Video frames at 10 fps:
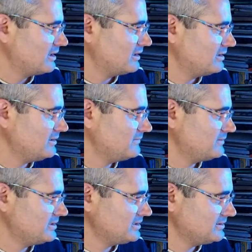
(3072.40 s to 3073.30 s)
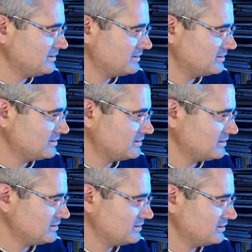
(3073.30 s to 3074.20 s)
Evelyn.
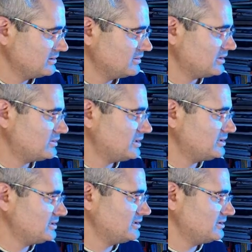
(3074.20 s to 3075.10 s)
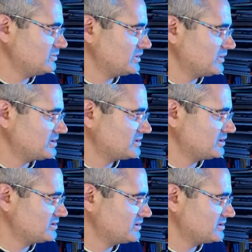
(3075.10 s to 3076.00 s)
You already
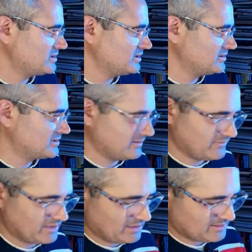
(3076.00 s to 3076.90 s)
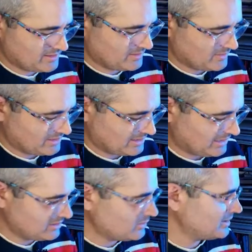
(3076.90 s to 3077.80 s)
requested, Joycelyn, something else. You want
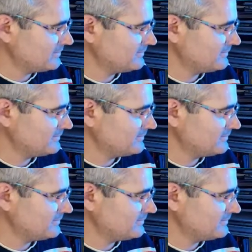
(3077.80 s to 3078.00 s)
another one?